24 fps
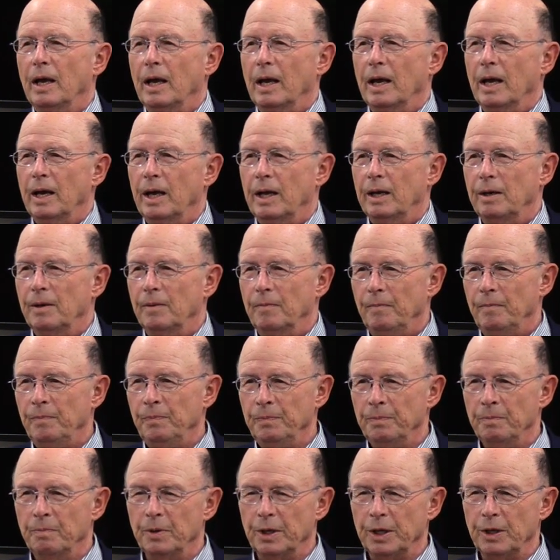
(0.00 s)

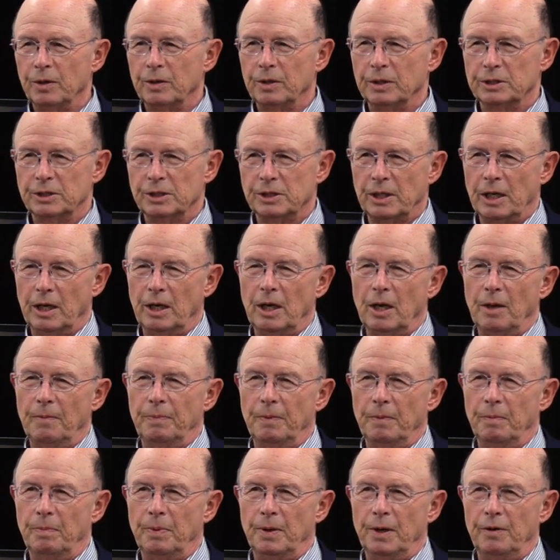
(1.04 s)
And, but you could stand
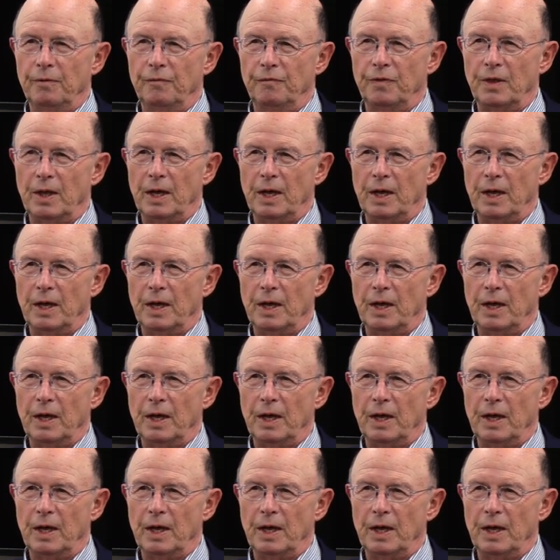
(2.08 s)
up above